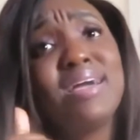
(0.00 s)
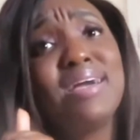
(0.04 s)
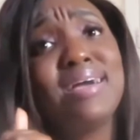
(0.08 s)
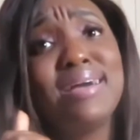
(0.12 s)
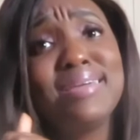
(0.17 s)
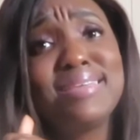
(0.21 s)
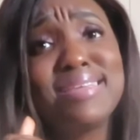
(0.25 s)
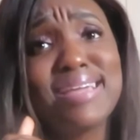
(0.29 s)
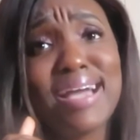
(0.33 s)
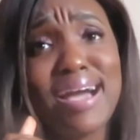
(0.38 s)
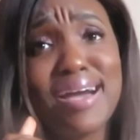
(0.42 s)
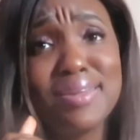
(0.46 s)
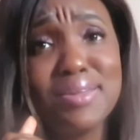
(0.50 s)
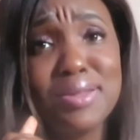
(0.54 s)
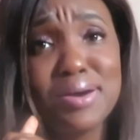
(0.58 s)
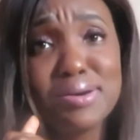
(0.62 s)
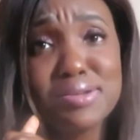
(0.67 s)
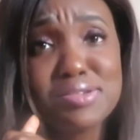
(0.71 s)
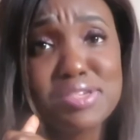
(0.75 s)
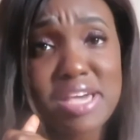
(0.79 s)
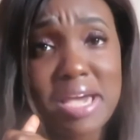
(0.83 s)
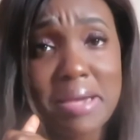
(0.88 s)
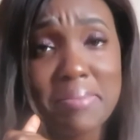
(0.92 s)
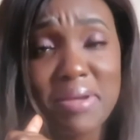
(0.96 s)
Y'all
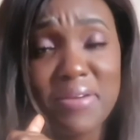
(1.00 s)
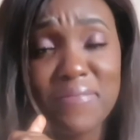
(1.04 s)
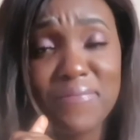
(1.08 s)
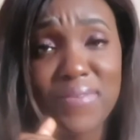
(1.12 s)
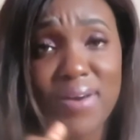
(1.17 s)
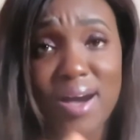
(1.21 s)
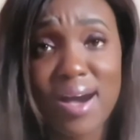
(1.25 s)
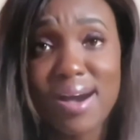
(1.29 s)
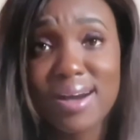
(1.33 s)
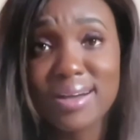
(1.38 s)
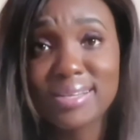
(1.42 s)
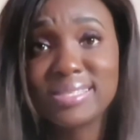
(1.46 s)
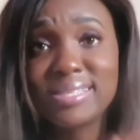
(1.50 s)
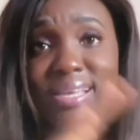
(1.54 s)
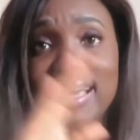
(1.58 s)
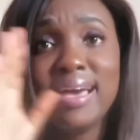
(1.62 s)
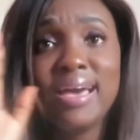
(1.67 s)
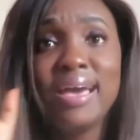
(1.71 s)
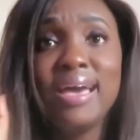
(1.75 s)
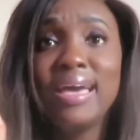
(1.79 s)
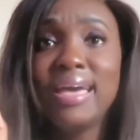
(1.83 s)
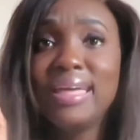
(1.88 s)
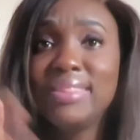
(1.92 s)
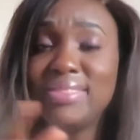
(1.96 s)
know Jamie Foxx,
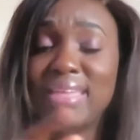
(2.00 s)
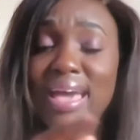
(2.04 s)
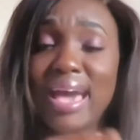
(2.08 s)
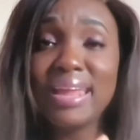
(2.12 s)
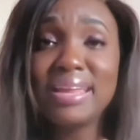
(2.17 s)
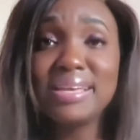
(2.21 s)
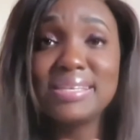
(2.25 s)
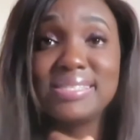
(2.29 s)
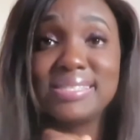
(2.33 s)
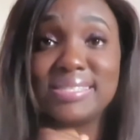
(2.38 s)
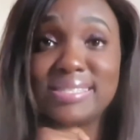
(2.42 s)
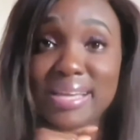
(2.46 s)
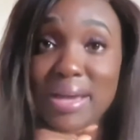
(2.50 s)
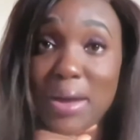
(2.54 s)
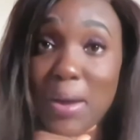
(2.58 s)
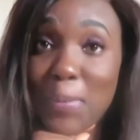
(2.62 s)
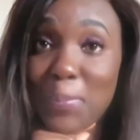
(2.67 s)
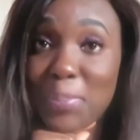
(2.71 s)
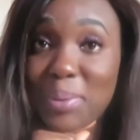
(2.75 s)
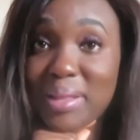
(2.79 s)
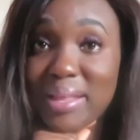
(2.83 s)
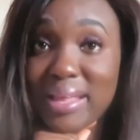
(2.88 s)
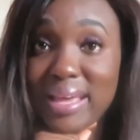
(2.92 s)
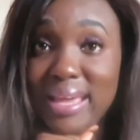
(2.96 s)
that is still
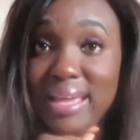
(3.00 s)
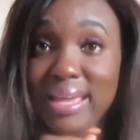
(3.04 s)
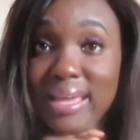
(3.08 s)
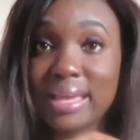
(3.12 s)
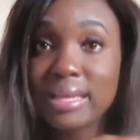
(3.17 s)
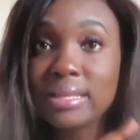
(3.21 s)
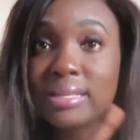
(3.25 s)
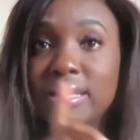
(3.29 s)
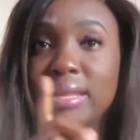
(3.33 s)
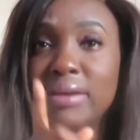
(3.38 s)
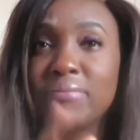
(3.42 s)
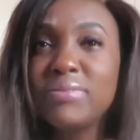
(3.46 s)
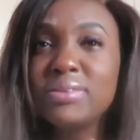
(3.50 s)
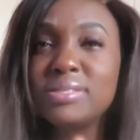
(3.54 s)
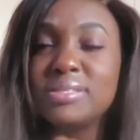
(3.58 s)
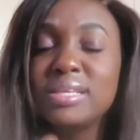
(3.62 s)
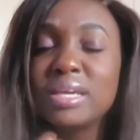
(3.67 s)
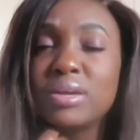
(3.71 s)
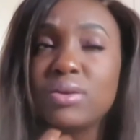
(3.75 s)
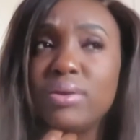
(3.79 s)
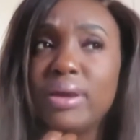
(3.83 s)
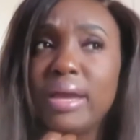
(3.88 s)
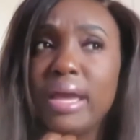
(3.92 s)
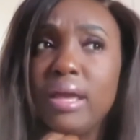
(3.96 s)
playing. Living
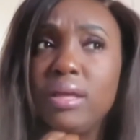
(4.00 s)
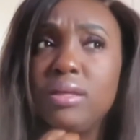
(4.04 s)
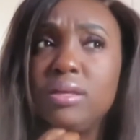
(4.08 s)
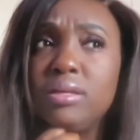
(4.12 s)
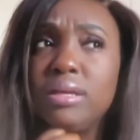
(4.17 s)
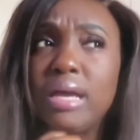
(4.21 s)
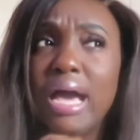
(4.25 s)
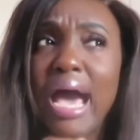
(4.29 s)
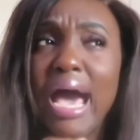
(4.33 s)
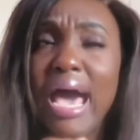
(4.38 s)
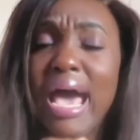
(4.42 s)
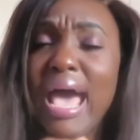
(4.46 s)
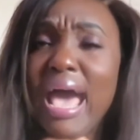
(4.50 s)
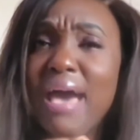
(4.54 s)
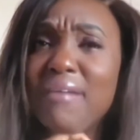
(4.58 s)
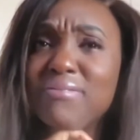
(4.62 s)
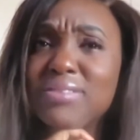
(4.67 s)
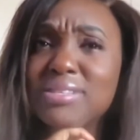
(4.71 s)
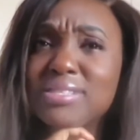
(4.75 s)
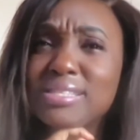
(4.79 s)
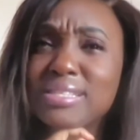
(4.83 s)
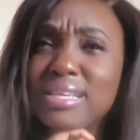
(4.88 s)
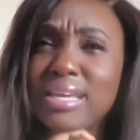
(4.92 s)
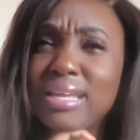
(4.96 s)
Single, I
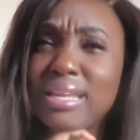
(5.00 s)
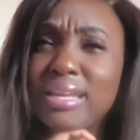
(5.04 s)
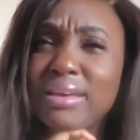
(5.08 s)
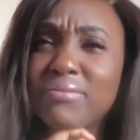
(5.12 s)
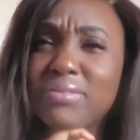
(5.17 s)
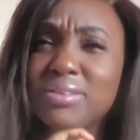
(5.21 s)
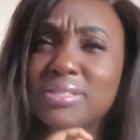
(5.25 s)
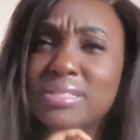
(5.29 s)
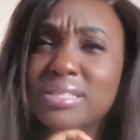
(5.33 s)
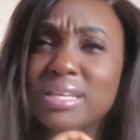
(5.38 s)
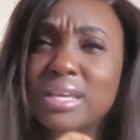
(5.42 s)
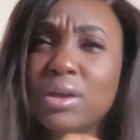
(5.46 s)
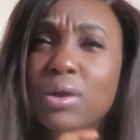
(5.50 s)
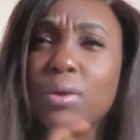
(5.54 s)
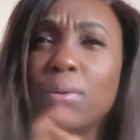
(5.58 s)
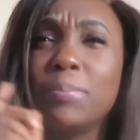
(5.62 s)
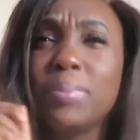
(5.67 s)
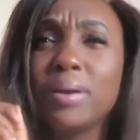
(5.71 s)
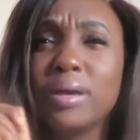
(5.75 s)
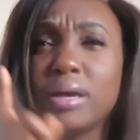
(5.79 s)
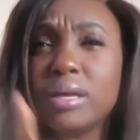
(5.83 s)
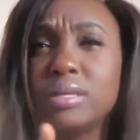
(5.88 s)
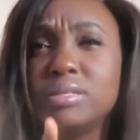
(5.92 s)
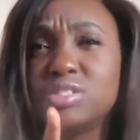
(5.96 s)
haven't seen Living Single,
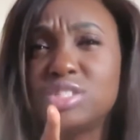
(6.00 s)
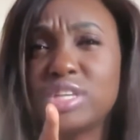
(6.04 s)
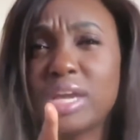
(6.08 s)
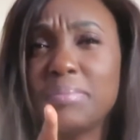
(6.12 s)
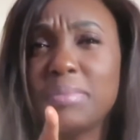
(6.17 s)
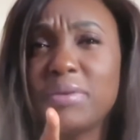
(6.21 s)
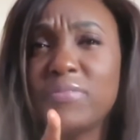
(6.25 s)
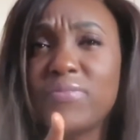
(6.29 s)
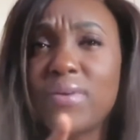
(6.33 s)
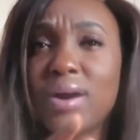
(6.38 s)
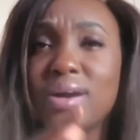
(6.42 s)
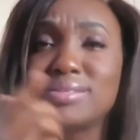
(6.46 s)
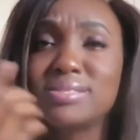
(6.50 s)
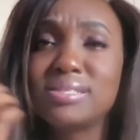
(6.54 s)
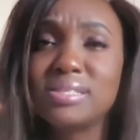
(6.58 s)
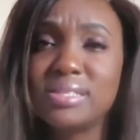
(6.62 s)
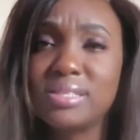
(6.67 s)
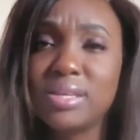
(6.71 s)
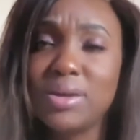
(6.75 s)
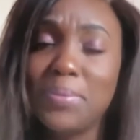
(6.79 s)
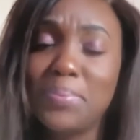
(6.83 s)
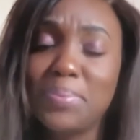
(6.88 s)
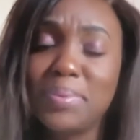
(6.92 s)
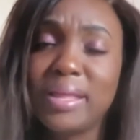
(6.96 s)
but Jamie Foxx is
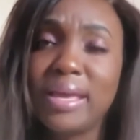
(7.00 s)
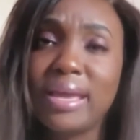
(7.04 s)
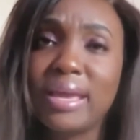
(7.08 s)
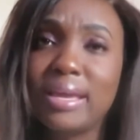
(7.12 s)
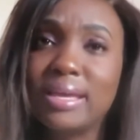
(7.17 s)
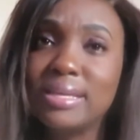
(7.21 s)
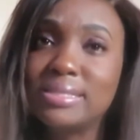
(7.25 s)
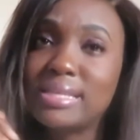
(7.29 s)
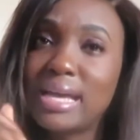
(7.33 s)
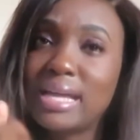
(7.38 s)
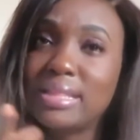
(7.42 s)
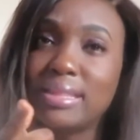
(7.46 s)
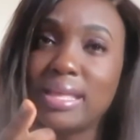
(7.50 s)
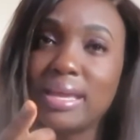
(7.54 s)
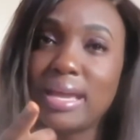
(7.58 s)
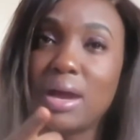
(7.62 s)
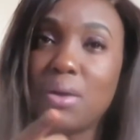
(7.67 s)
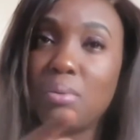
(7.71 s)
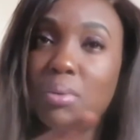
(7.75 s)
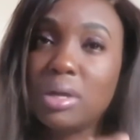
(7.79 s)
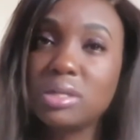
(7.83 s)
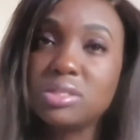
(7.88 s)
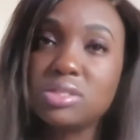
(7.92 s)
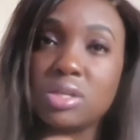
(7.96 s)
still playing, because I think
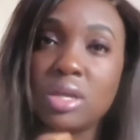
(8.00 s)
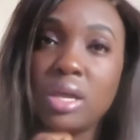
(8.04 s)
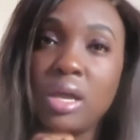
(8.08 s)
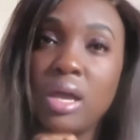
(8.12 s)
I watched